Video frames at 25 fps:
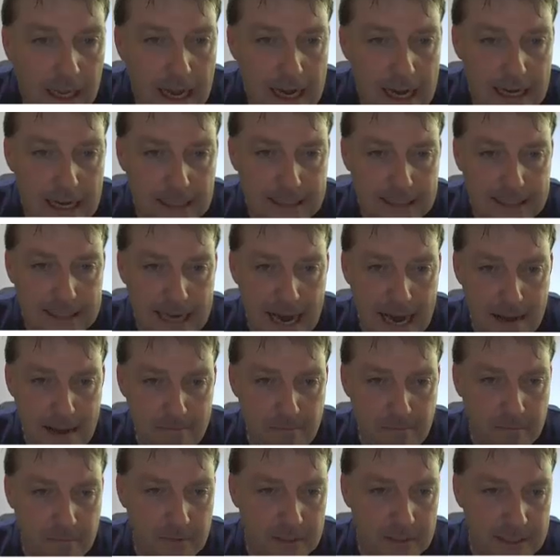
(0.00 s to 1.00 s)

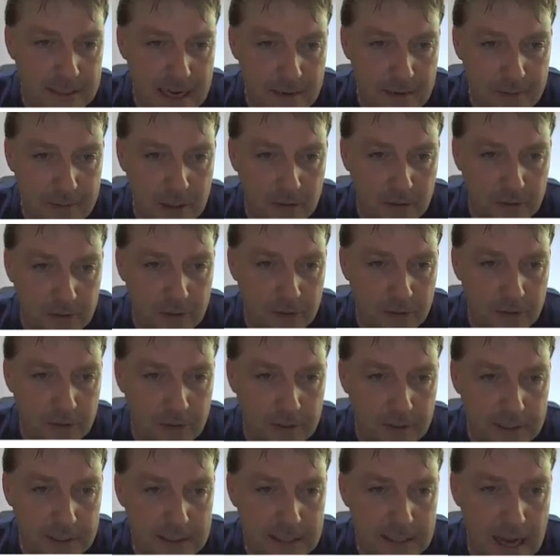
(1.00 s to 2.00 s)
Sam, you'll know
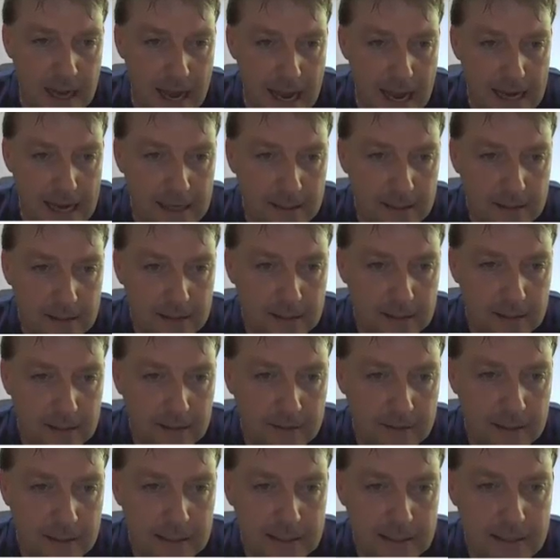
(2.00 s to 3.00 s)
this guy.
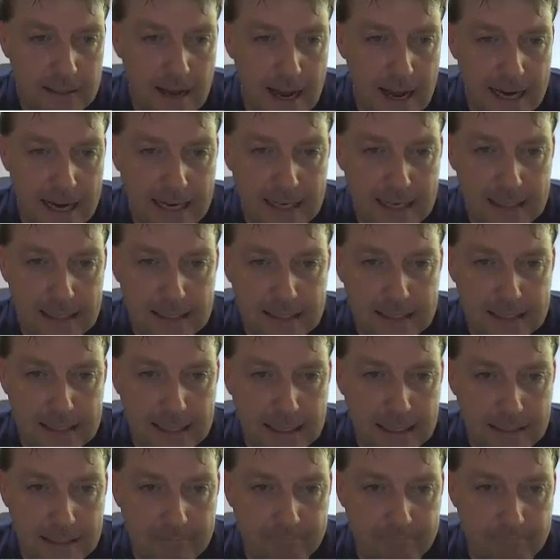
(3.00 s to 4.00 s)
This guy is
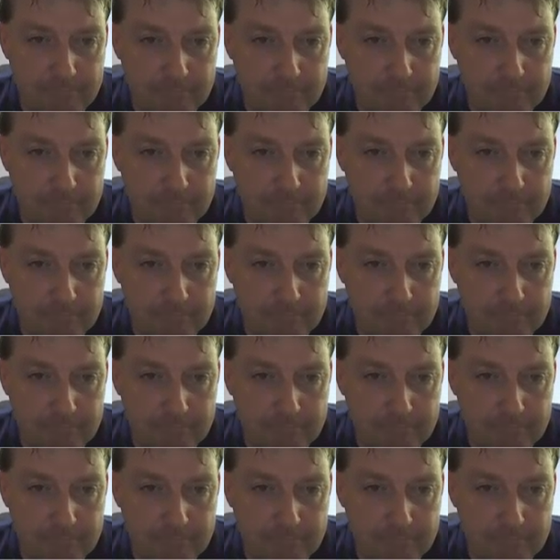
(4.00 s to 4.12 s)
a